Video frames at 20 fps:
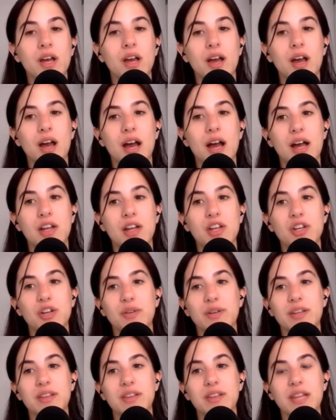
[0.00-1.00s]

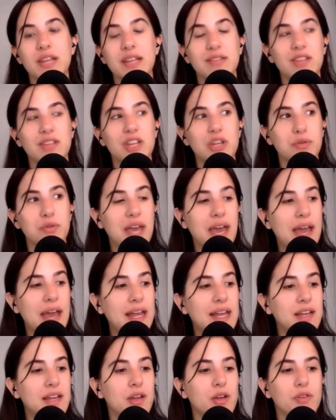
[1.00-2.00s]
In the
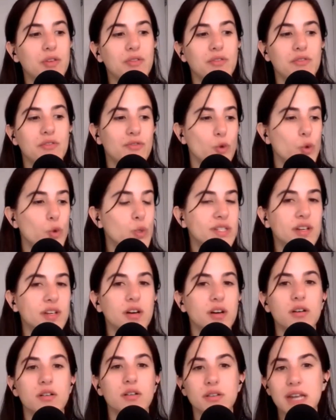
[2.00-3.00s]
UK, fraud is
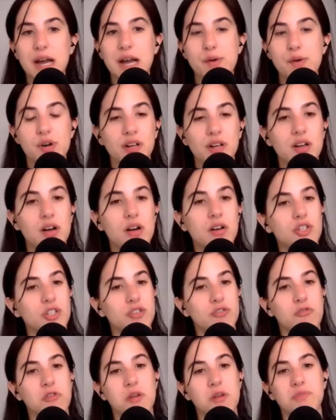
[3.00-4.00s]
now our largest
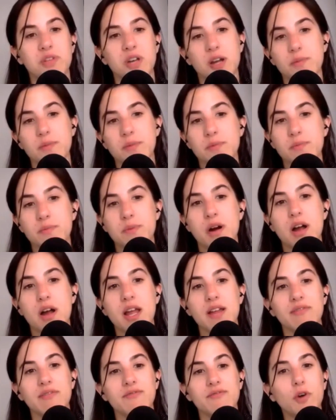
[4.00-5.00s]
crime type
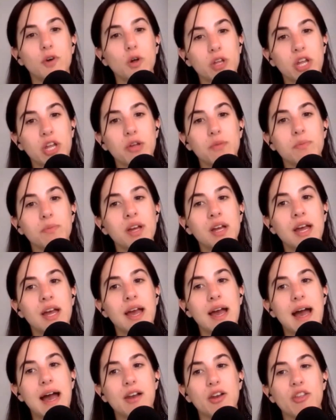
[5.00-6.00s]
by volume,
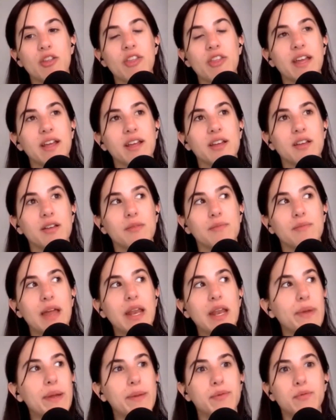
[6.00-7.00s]
and I think many
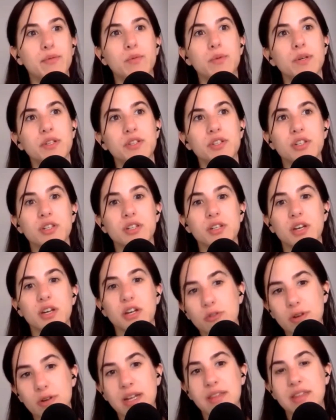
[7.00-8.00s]
people would
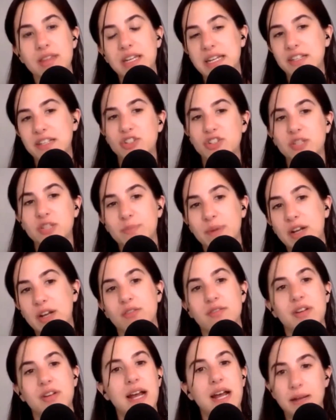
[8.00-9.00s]
agree that it has just been
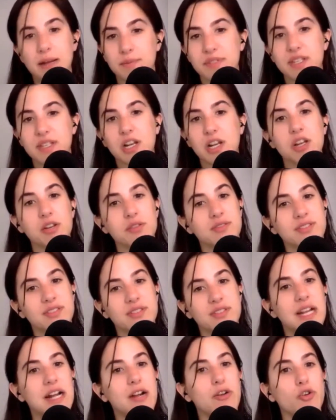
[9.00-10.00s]
on absolute
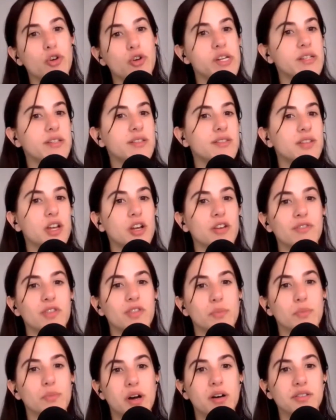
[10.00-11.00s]
steroids over the
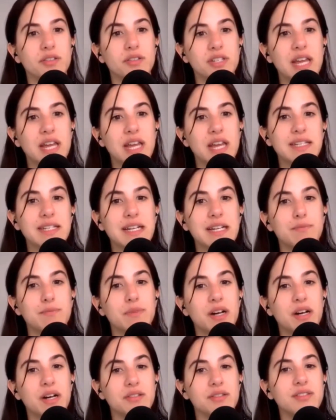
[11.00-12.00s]
past 18
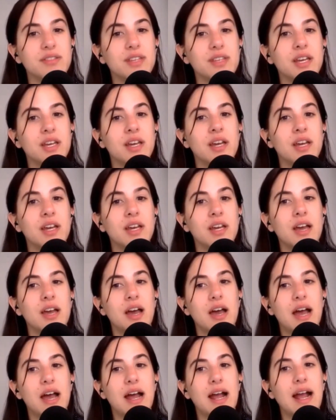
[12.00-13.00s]
months.
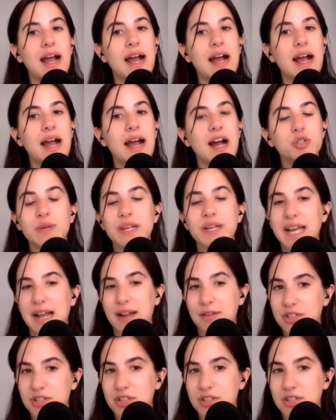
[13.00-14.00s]
How do we
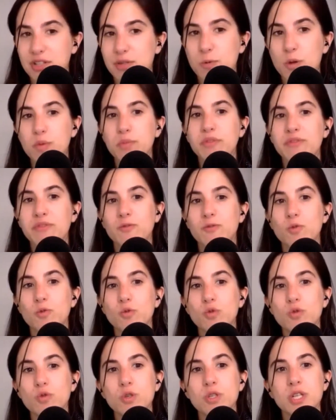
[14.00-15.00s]
counter the problem of
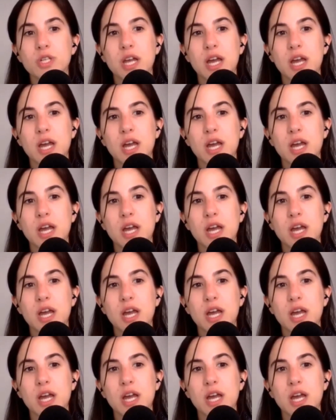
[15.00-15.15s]
fraud?